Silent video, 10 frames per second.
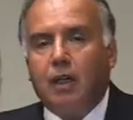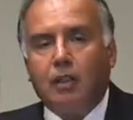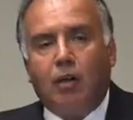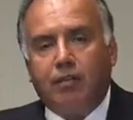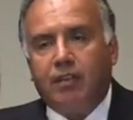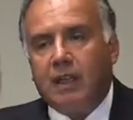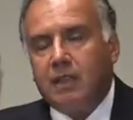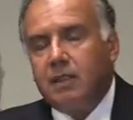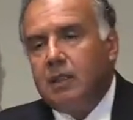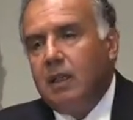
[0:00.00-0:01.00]

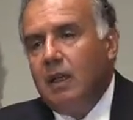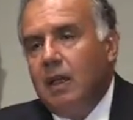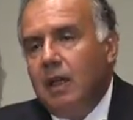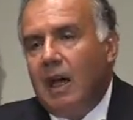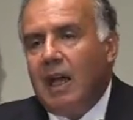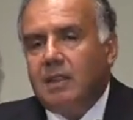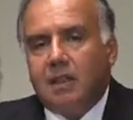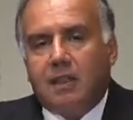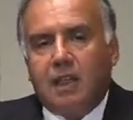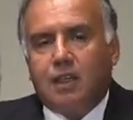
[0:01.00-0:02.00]
conflicts,
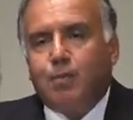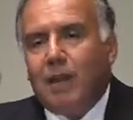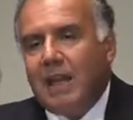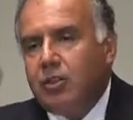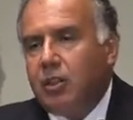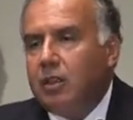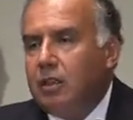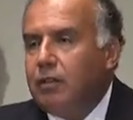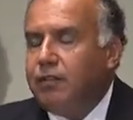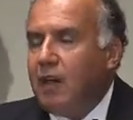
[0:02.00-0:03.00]
either expansion
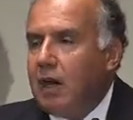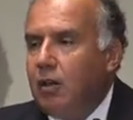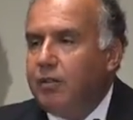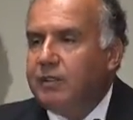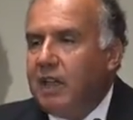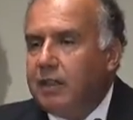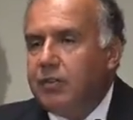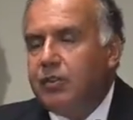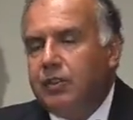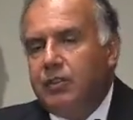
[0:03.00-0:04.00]
into far-off
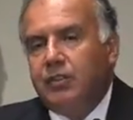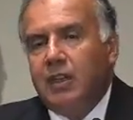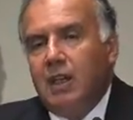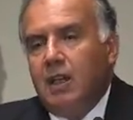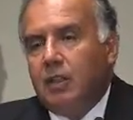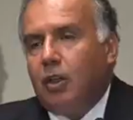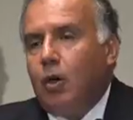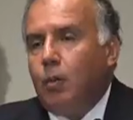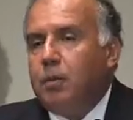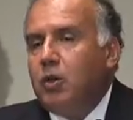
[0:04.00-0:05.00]
territories. The
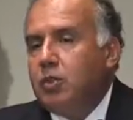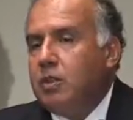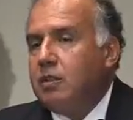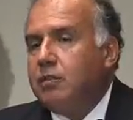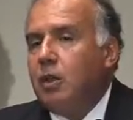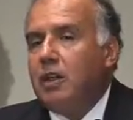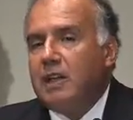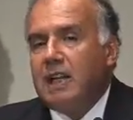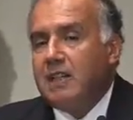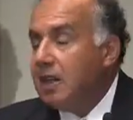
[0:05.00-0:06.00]
whole process of
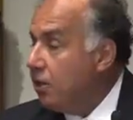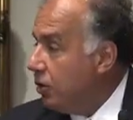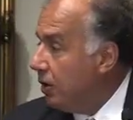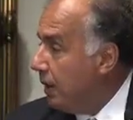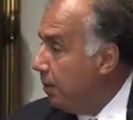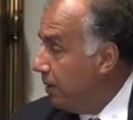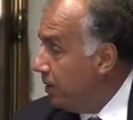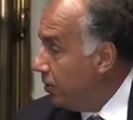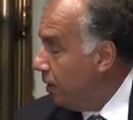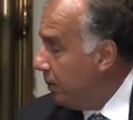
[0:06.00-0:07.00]
colonization can be
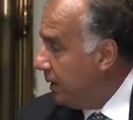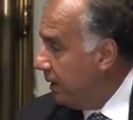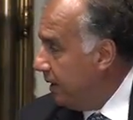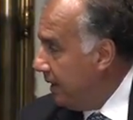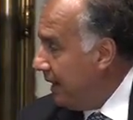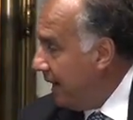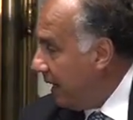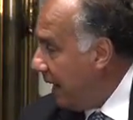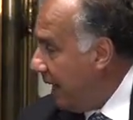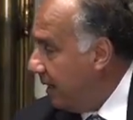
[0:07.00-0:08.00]
interpreted in that
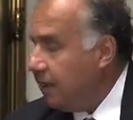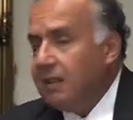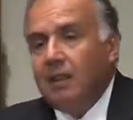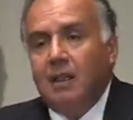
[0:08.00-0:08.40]
light,